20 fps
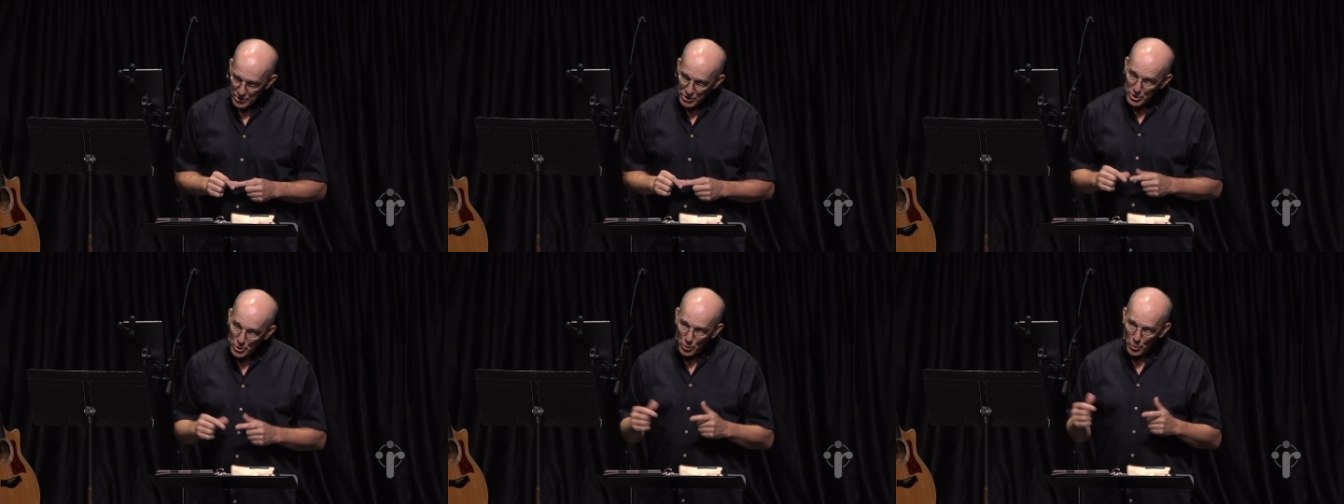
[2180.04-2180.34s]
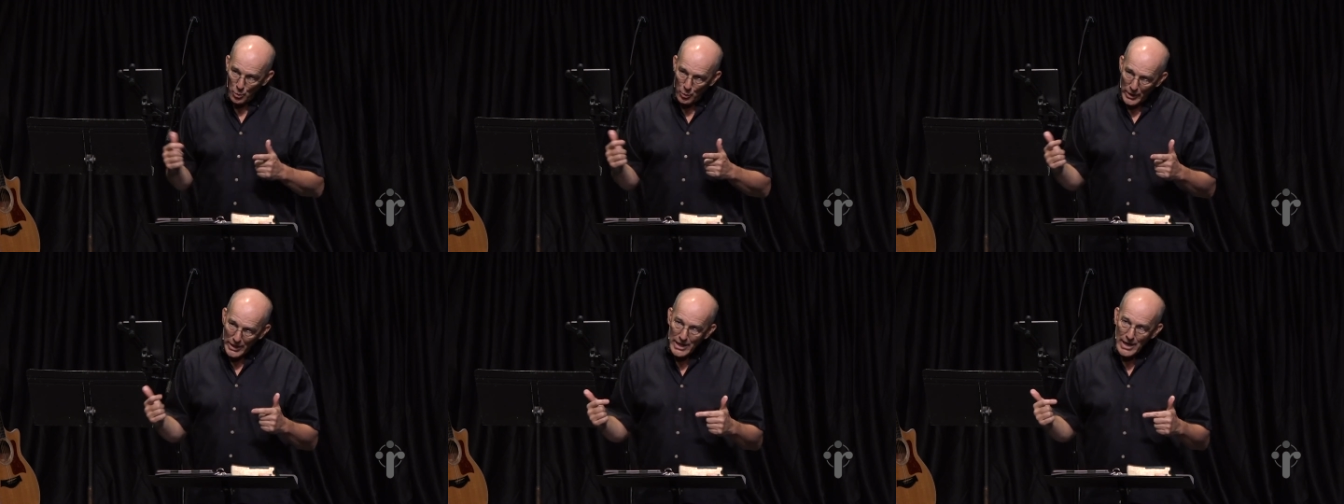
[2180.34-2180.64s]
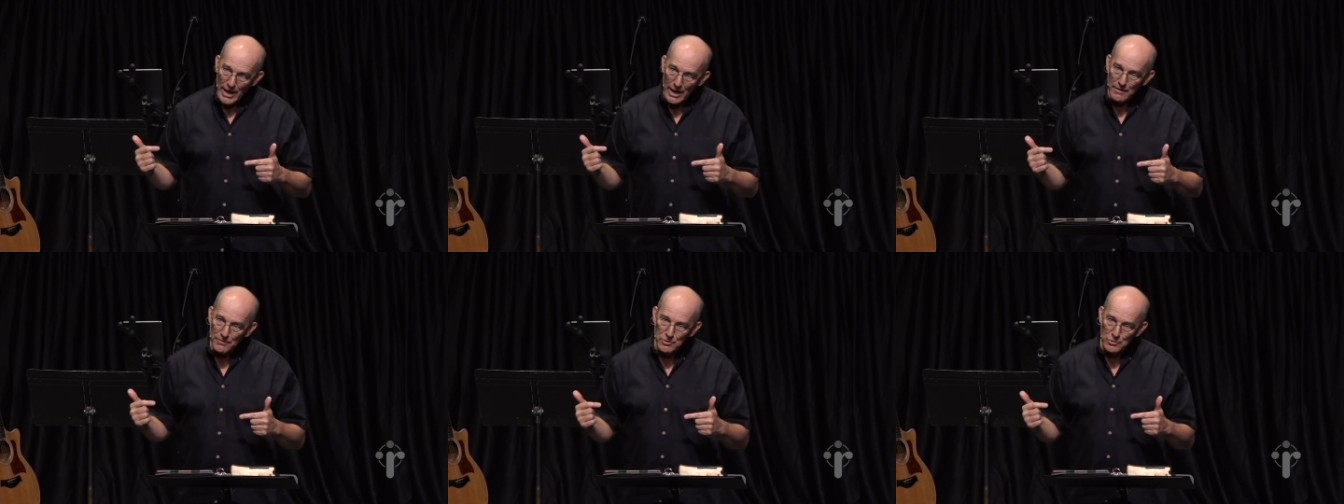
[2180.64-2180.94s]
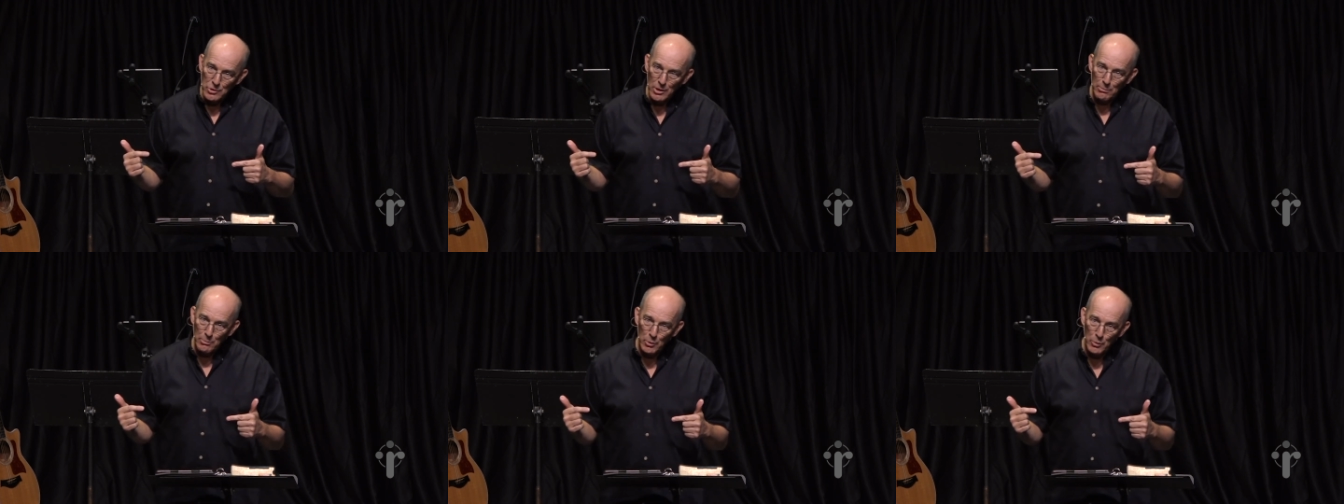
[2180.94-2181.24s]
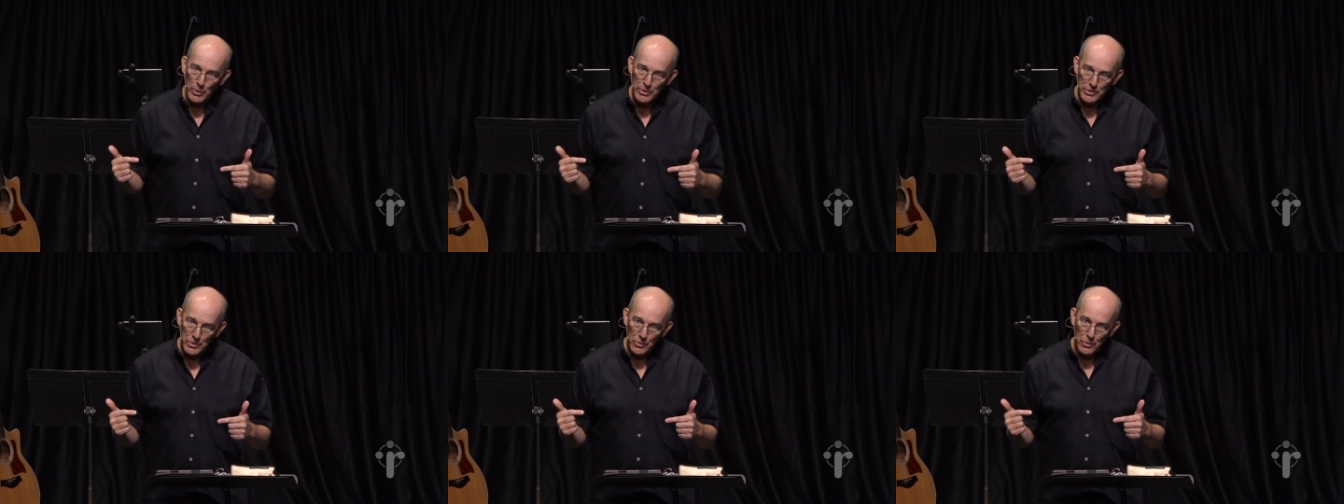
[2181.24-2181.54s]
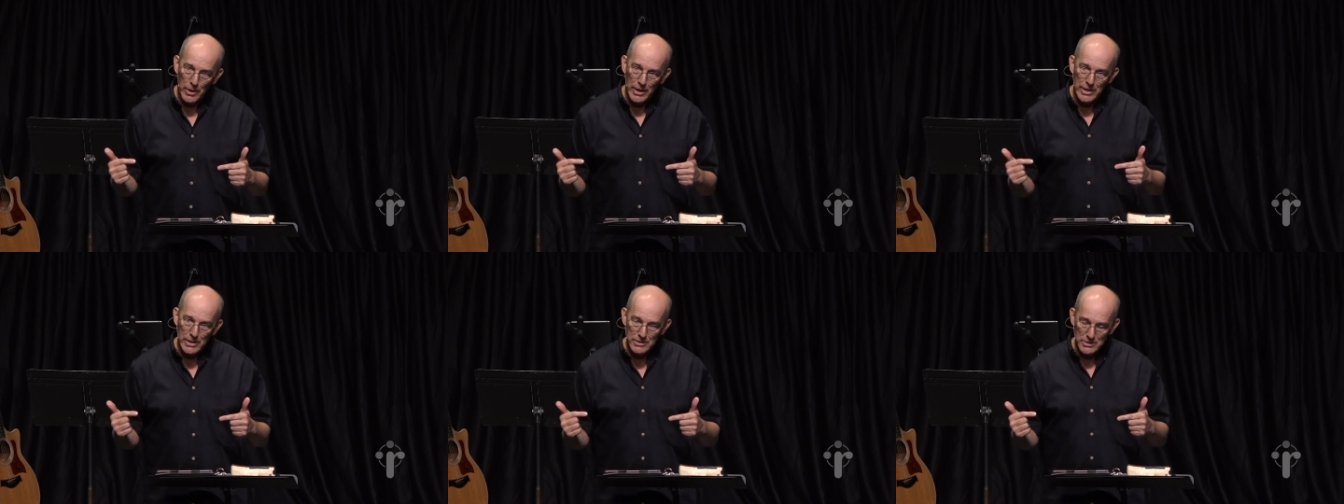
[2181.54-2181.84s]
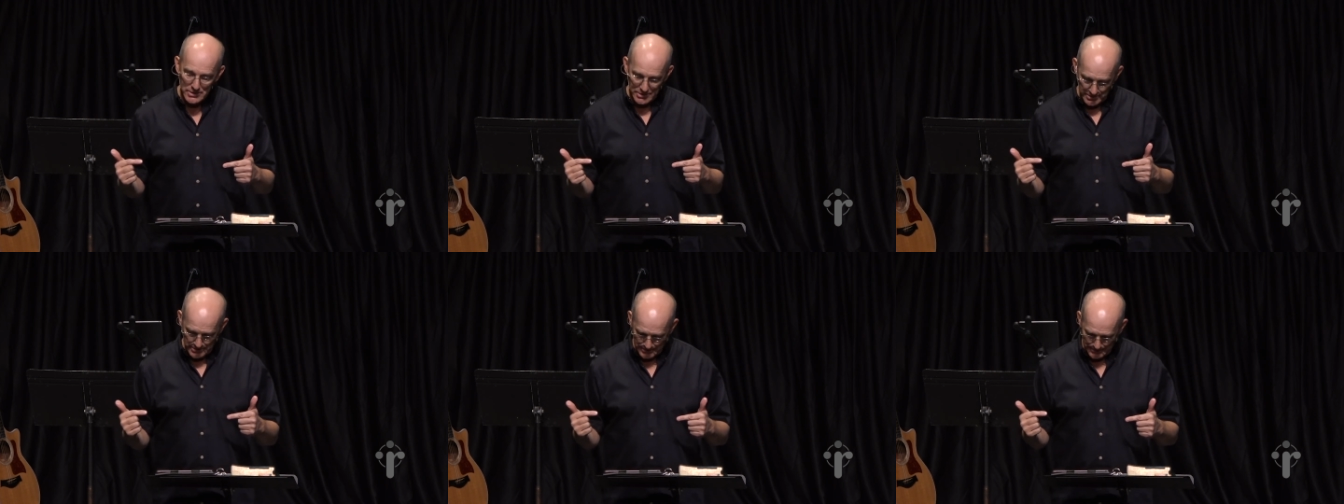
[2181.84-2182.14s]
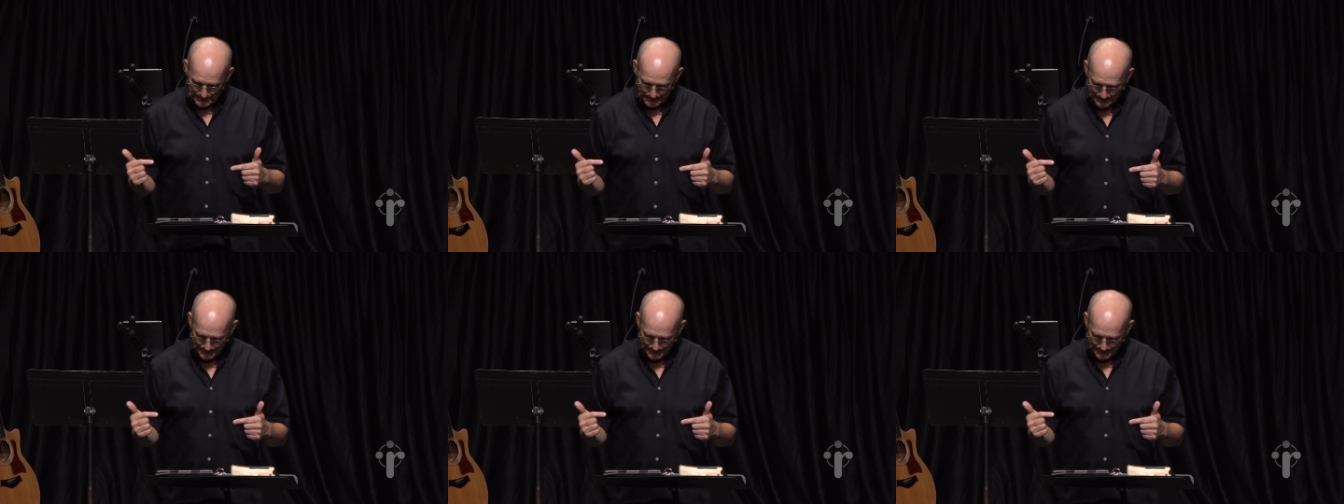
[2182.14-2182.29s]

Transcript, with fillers: Do we have trouble with grace,